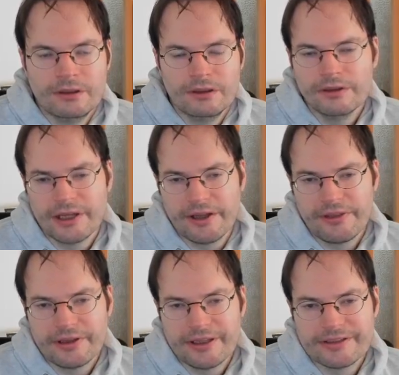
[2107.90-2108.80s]
Okay, I
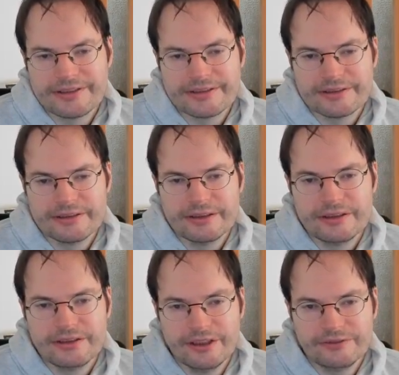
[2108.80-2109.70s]
think that is
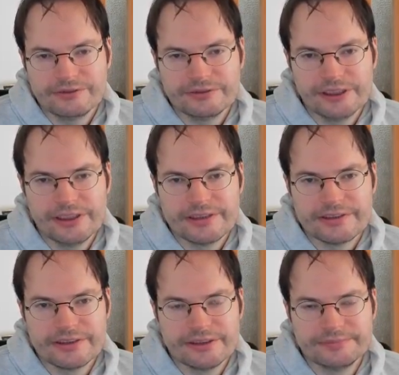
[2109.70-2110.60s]
enough as
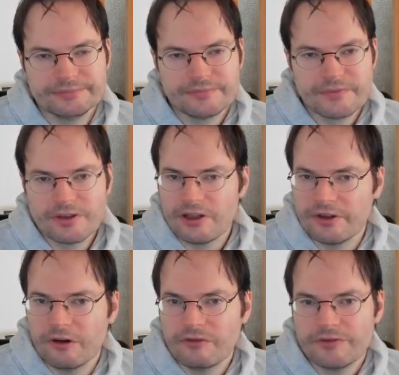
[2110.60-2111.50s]
an
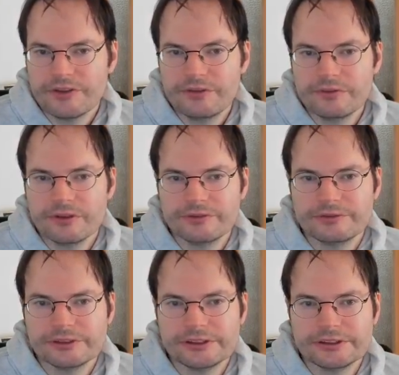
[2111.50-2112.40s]
overview of
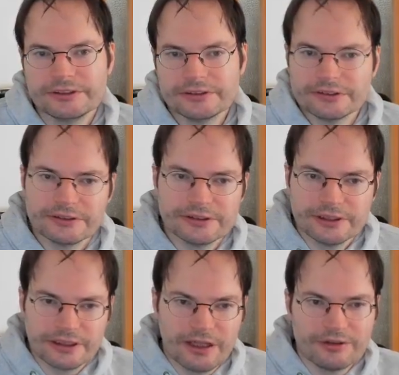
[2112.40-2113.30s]

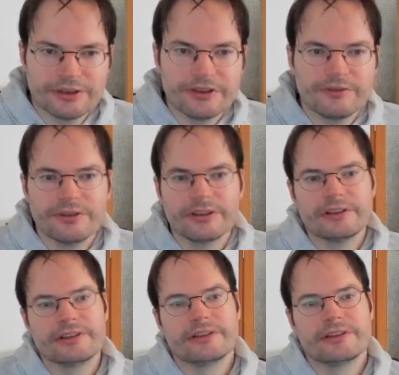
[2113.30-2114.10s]
like how the different